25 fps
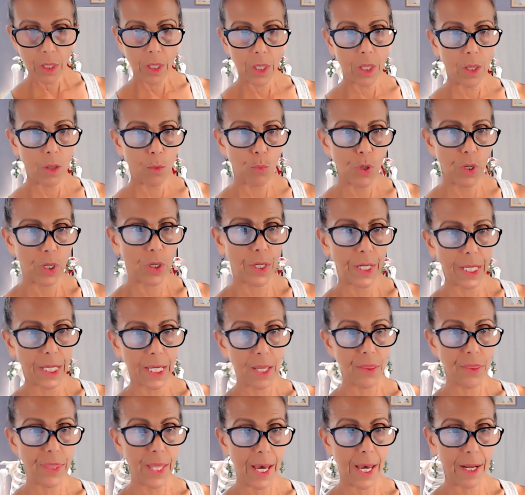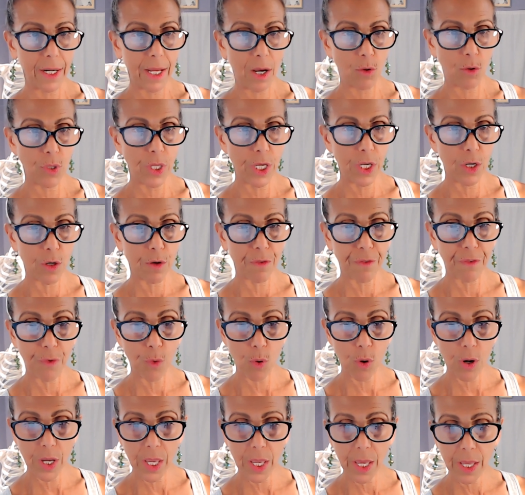And we're going to get that out here
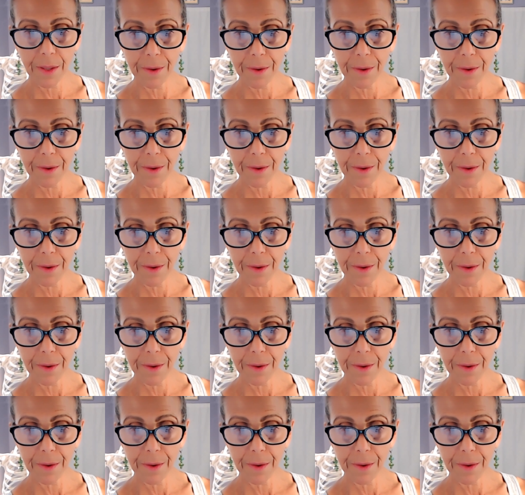for you.